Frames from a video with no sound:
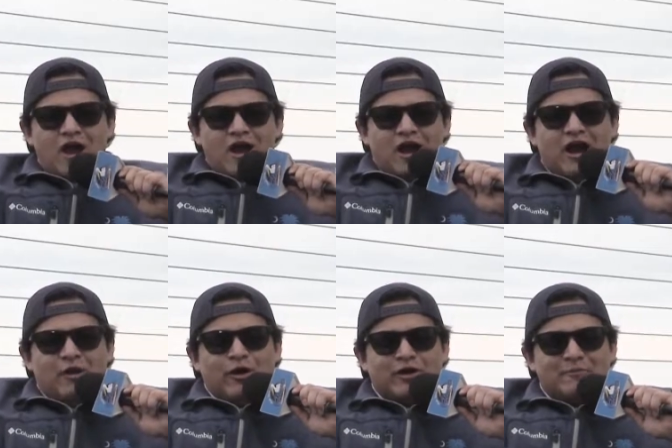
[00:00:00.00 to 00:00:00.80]
All right,
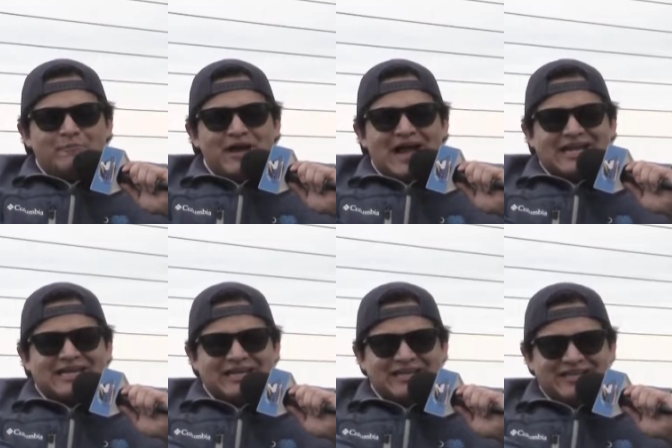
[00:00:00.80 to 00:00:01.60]
welcome
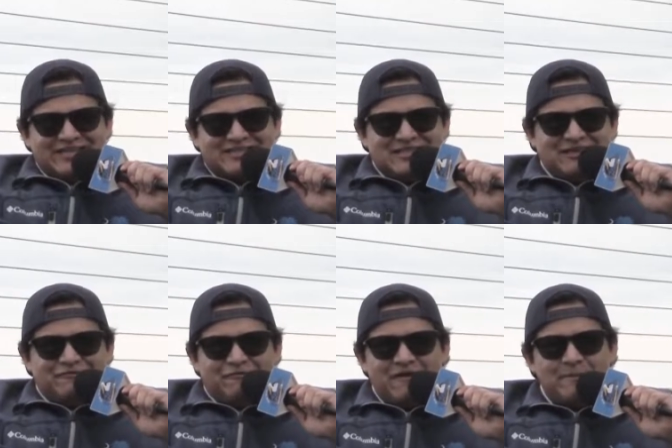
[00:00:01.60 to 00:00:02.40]
back. It is the
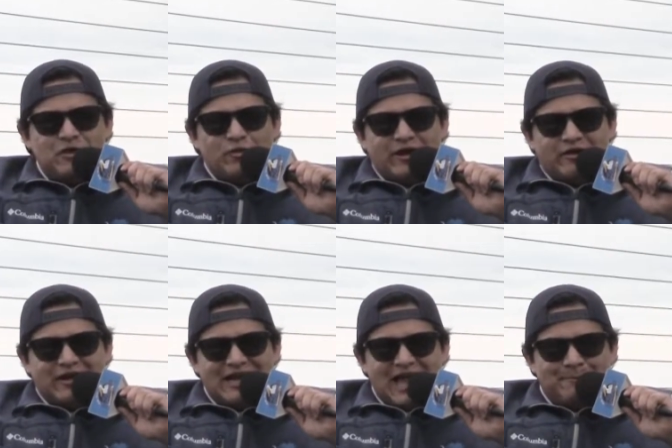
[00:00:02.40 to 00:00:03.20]

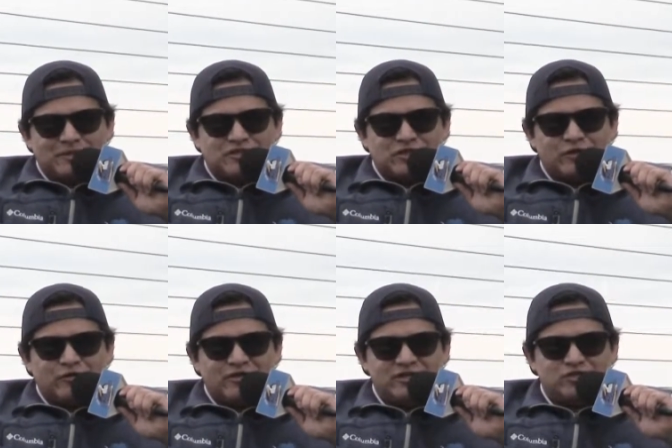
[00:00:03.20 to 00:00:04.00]
February
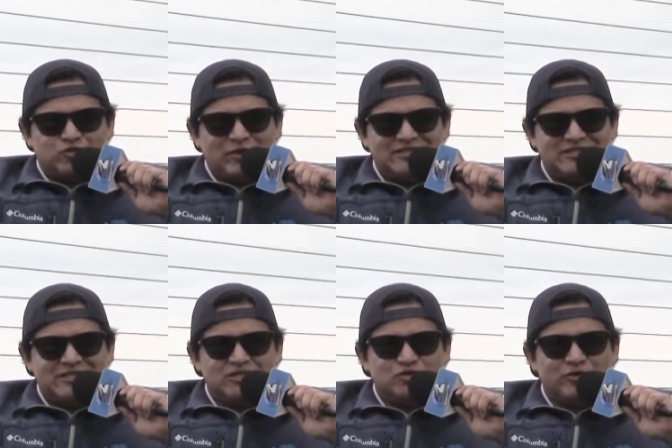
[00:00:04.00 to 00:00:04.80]
episode
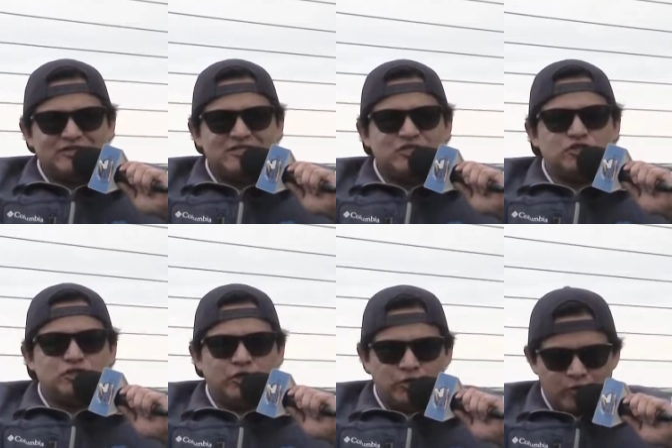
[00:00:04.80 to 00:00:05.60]

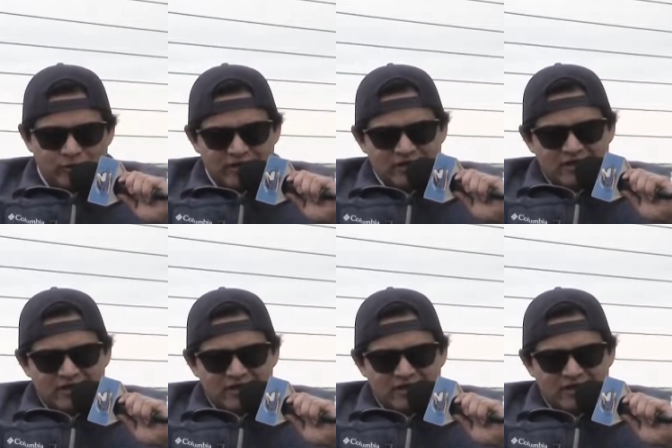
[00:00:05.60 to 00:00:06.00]
2022.